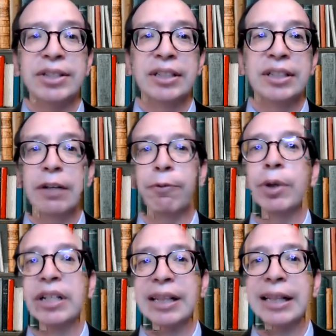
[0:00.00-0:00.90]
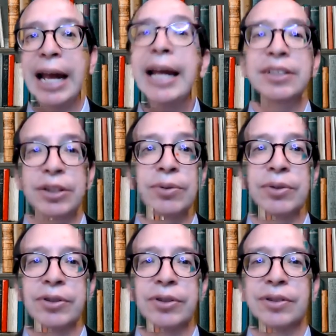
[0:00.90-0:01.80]
the different land
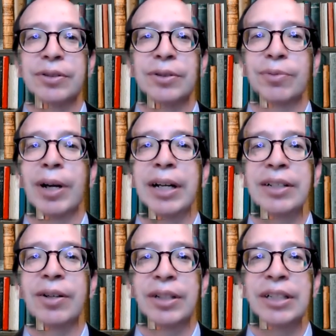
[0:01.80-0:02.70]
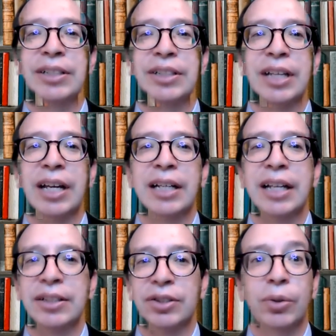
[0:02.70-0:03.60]
use, right, on each side.
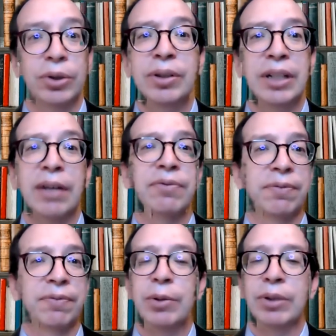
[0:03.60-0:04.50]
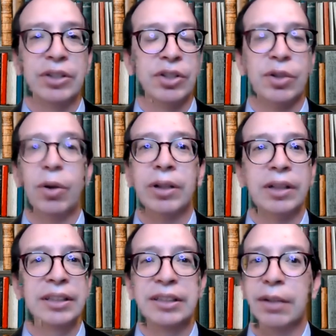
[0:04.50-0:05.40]
And so you can have very
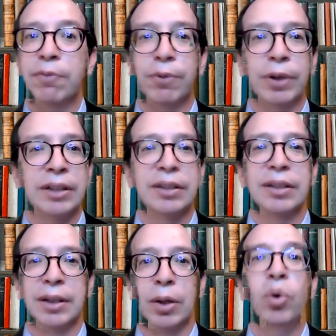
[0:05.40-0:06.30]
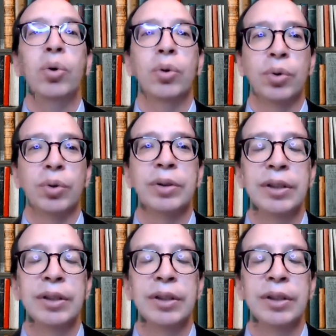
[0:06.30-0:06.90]
starkly different local